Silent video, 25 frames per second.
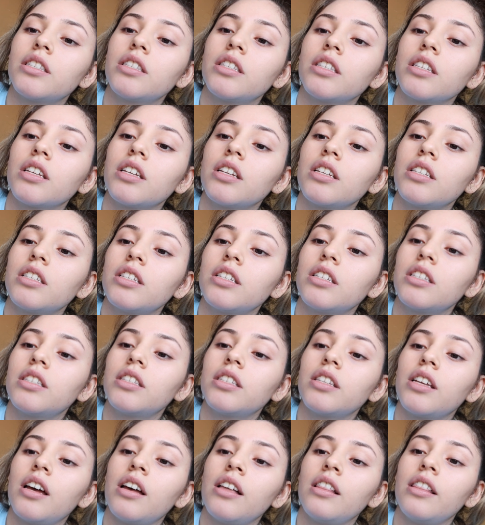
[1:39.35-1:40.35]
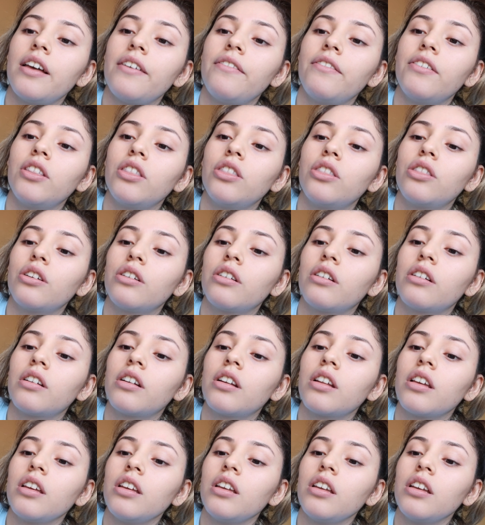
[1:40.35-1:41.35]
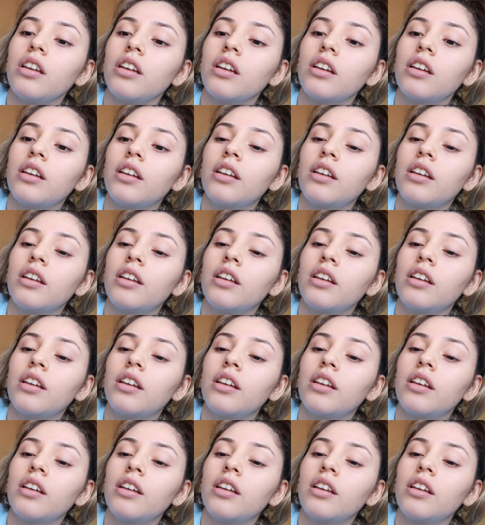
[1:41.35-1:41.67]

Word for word: because it's 11:30.